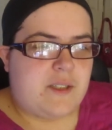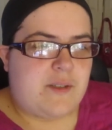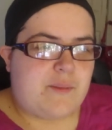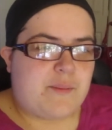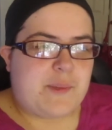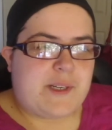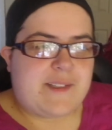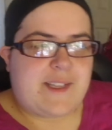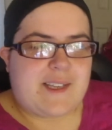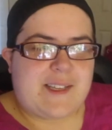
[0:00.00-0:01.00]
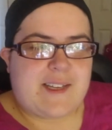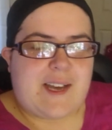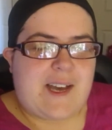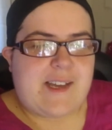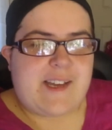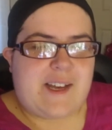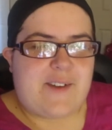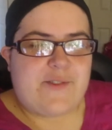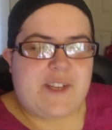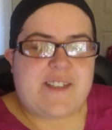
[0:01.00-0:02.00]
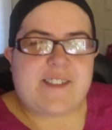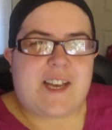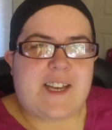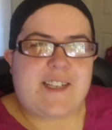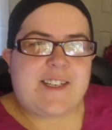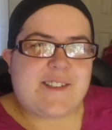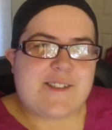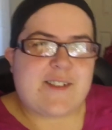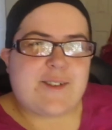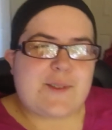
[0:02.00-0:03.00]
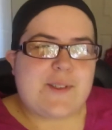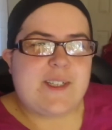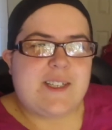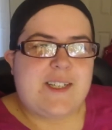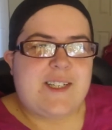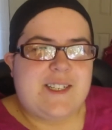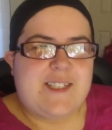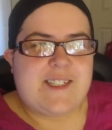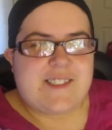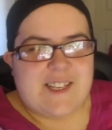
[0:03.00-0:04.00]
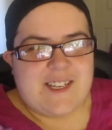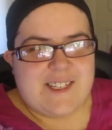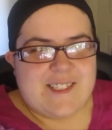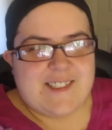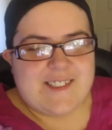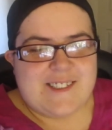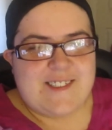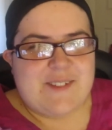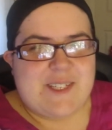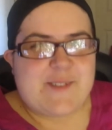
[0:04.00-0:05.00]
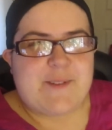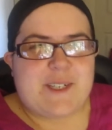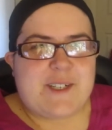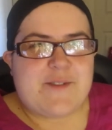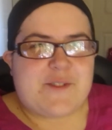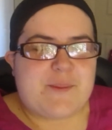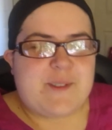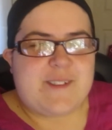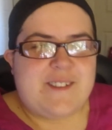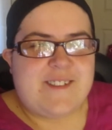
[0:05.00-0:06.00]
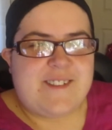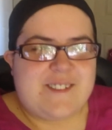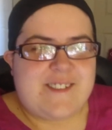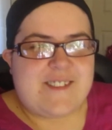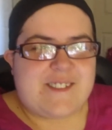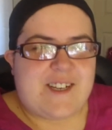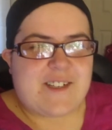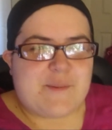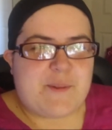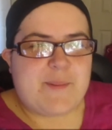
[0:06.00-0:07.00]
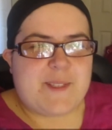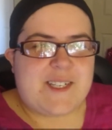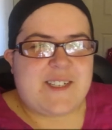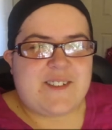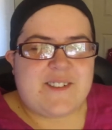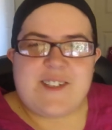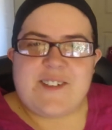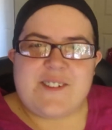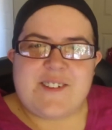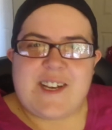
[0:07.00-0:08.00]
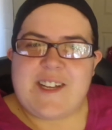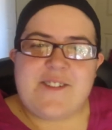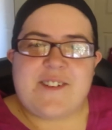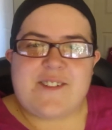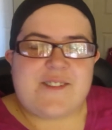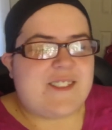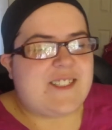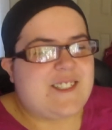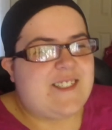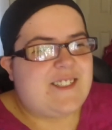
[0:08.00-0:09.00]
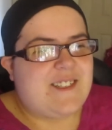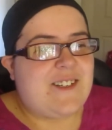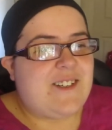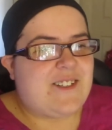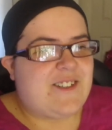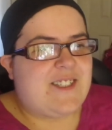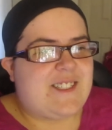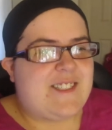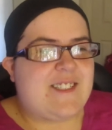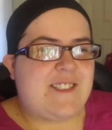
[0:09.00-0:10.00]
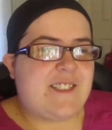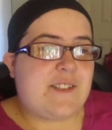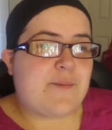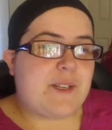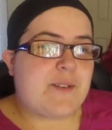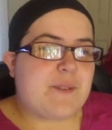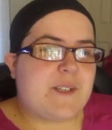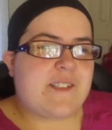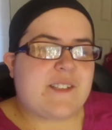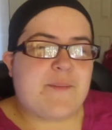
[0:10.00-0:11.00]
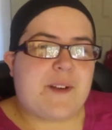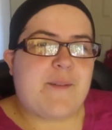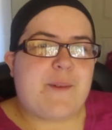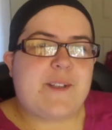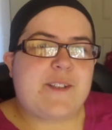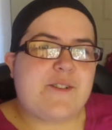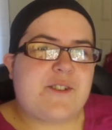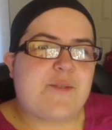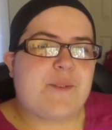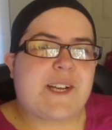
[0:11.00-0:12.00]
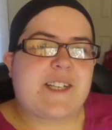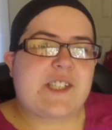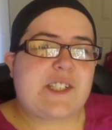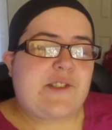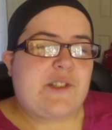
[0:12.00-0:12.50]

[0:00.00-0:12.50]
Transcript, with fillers: but like i have anxiety so it's like it makes me uncomfortable to talk to people that i don't know i don't know oh it's weird because I'm, I'm on youtube and i can share so